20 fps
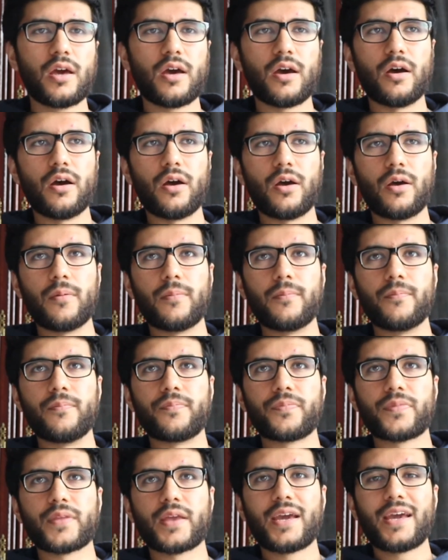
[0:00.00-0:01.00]

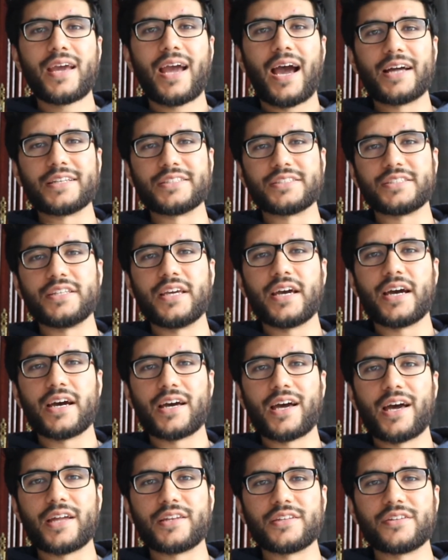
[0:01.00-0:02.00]
I
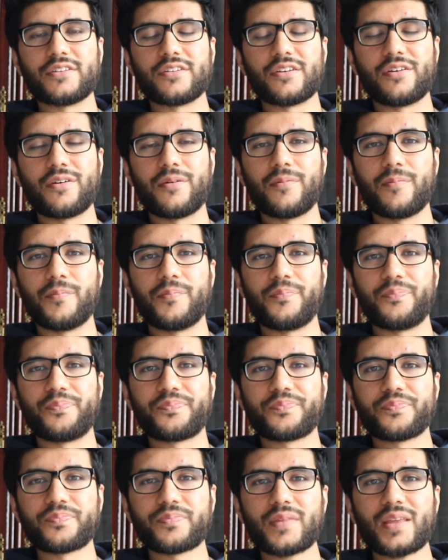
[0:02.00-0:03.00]
did.
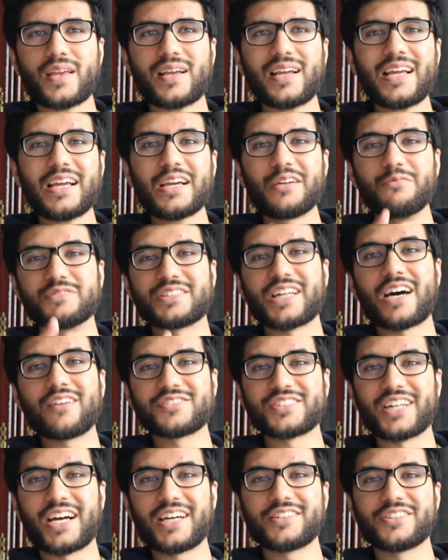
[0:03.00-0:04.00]
It was
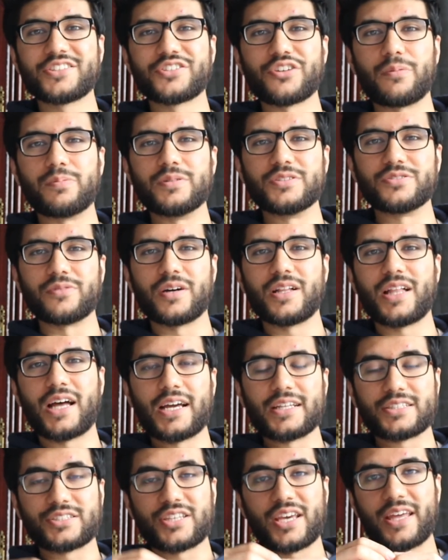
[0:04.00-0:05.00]
outside the shop as well. I
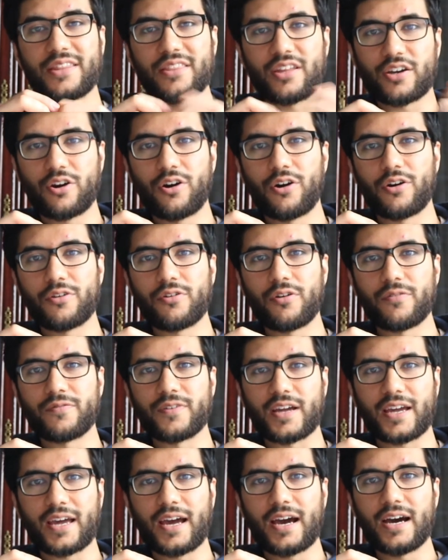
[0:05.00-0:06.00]
teared the corner off a
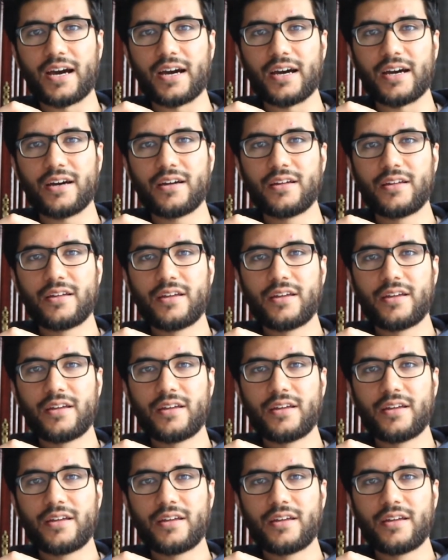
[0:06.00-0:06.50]
card,